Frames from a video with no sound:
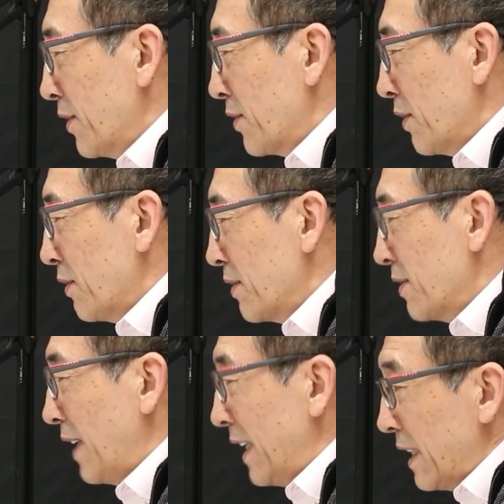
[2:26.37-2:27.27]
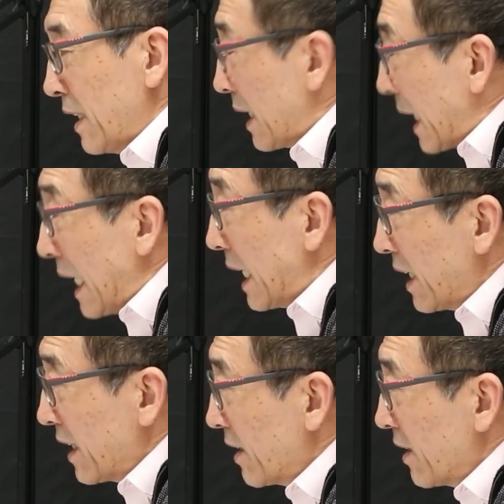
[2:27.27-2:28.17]
So data
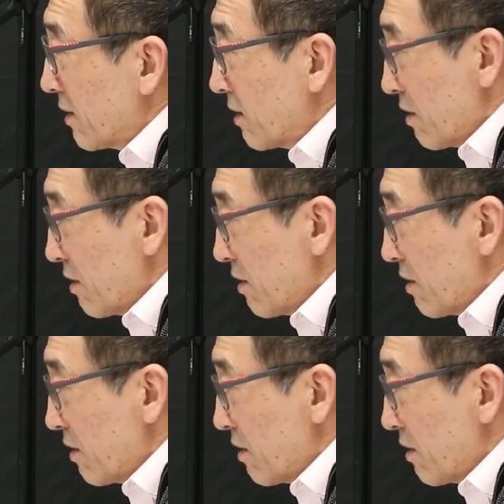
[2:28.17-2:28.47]
clearly is